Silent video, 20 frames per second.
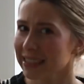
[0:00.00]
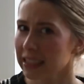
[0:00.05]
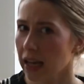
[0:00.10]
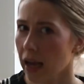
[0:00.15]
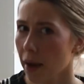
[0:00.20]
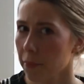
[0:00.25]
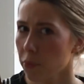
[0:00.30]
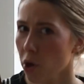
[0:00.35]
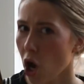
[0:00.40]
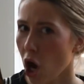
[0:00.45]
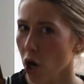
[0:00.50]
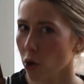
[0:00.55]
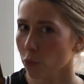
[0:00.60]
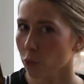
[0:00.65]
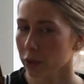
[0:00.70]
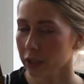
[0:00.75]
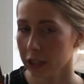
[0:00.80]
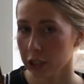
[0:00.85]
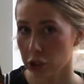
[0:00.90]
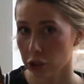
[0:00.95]
I'm not
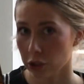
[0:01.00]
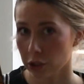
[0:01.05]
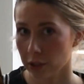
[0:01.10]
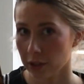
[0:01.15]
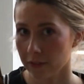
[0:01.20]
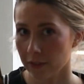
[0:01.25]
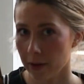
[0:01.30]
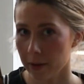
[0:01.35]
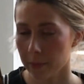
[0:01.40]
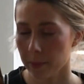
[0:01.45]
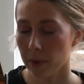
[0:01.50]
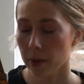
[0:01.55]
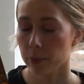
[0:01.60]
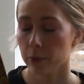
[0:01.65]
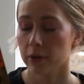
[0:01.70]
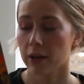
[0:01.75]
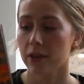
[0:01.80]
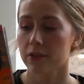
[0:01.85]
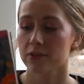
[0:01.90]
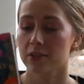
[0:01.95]
really sure if I'm
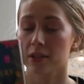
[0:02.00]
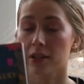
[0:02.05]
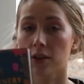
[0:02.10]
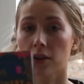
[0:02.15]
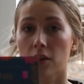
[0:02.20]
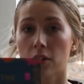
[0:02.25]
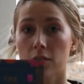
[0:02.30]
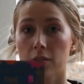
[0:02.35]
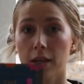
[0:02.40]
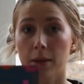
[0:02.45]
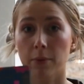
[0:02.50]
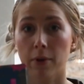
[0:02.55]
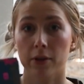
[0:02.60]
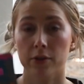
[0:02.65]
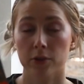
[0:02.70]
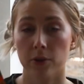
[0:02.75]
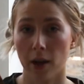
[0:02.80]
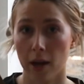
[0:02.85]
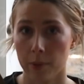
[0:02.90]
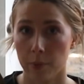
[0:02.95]
pronouncing her name right,
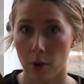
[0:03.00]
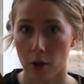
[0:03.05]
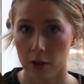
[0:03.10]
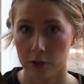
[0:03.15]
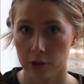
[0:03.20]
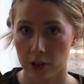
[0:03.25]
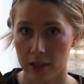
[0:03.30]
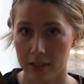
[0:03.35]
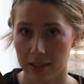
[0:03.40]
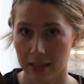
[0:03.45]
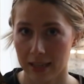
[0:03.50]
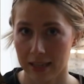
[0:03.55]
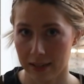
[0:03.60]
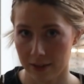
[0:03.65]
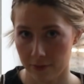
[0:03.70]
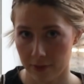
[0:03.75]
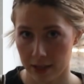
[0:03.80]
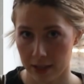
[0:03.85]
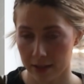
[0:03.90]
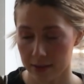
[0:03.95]
so I apologize in
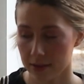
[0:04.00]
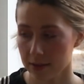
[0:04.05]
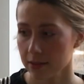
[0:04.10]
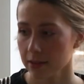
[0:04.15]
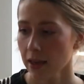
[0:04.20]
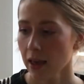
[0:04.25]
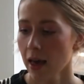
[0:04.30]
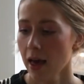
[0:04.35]
advance.